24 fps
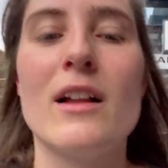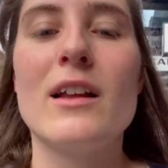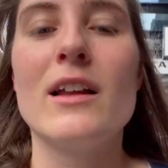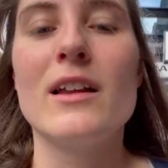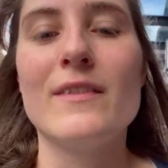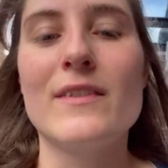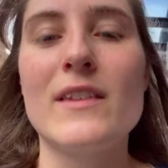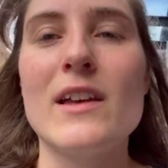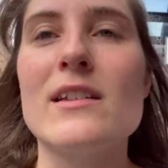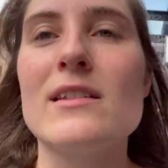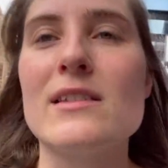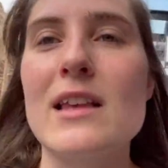
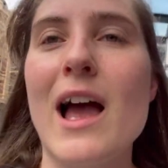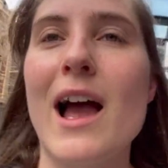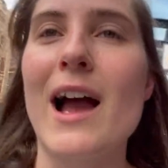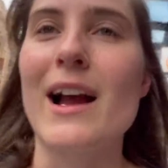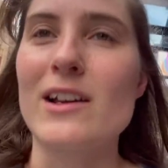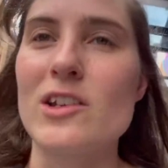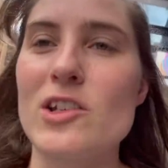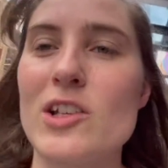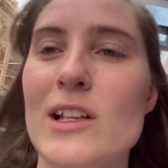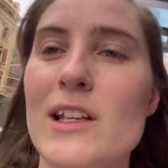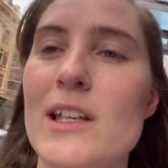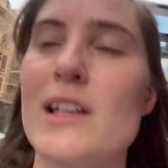there's
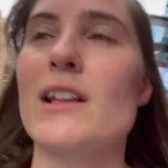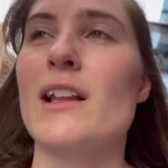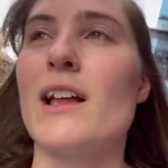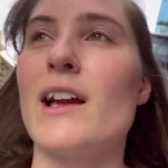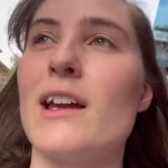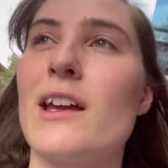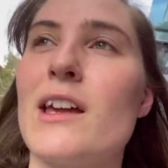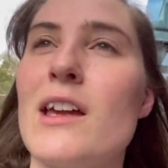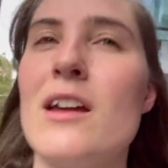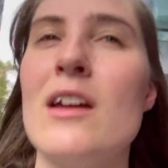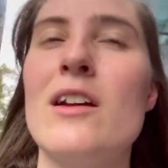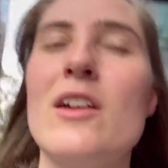actually like,
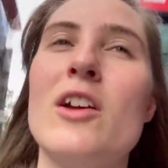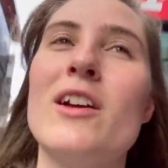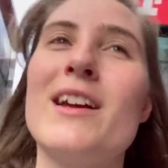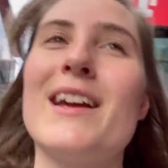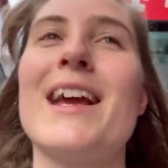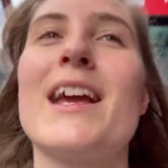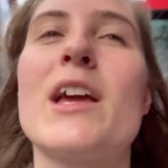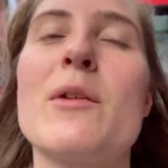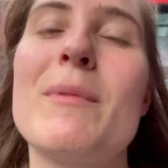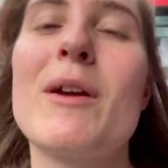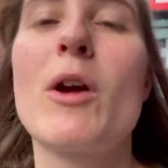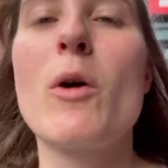it
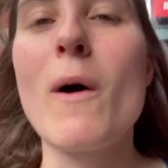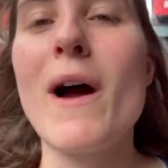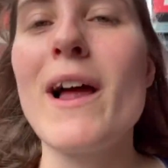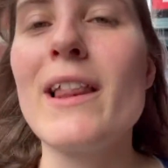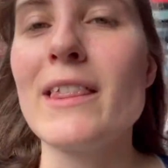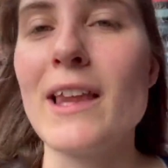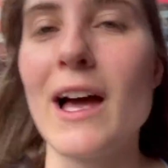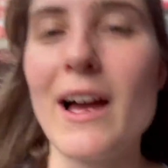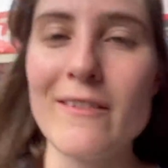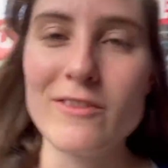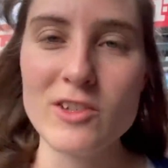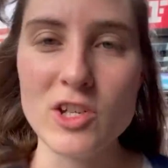can be quite
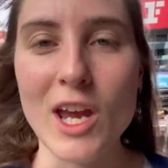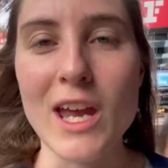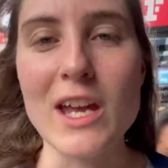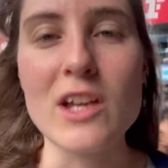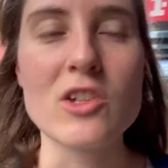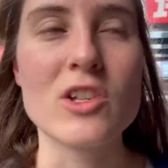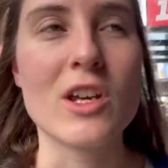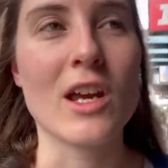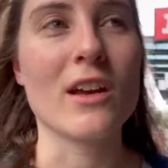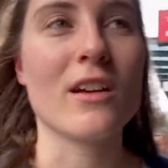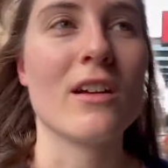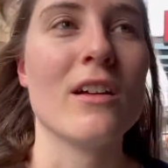
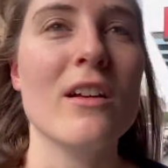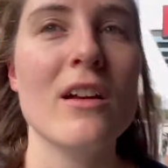life-changing